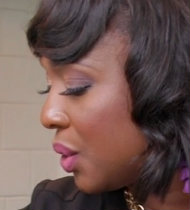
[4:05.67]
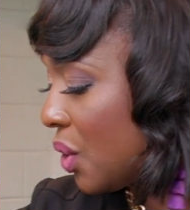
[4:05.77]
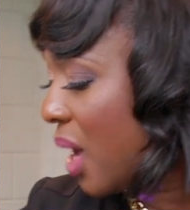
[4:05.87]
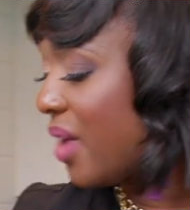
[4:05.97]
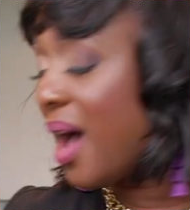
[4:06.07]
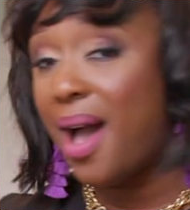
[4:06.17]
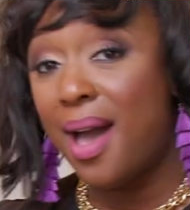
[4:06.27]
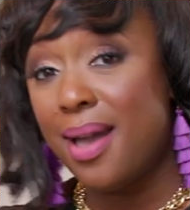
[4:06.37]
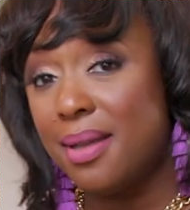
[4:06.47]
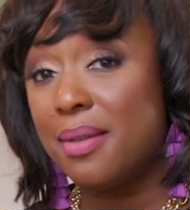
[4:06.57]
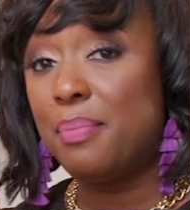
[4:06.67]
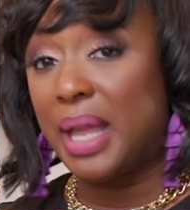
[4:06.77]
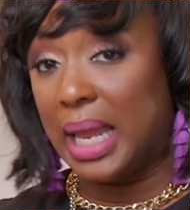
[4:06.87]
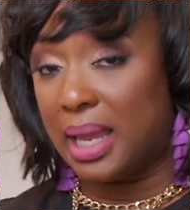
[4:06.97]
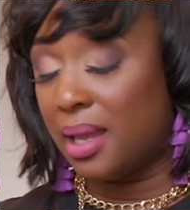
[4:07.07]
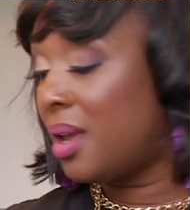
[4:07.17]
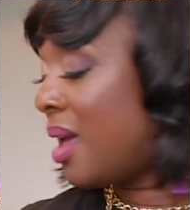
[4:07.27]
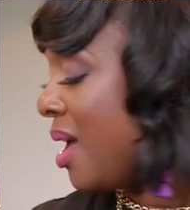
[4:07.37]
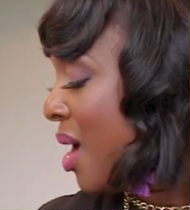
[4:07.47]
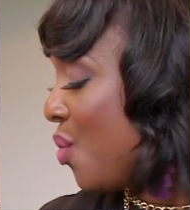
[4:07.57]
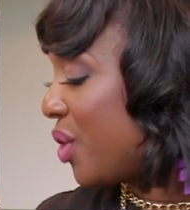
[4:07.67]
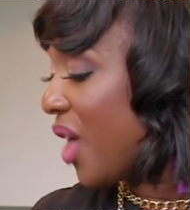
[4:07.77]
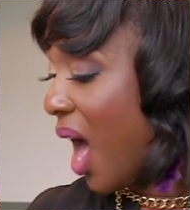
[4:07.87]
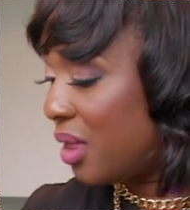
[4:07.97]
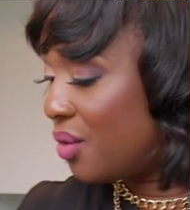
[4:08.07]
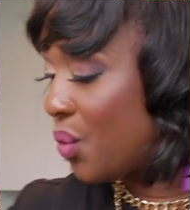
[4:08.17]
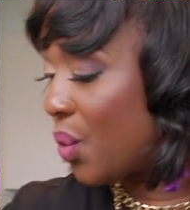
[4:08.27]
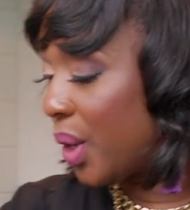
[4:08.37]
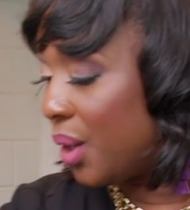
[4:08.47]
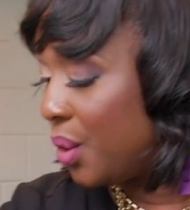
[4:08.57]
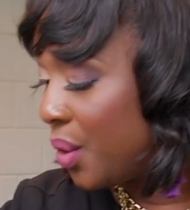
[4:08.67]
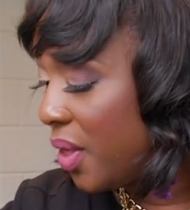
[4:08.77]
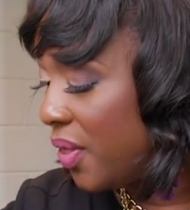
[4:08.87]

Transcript: So I have a hot pan with olive oil,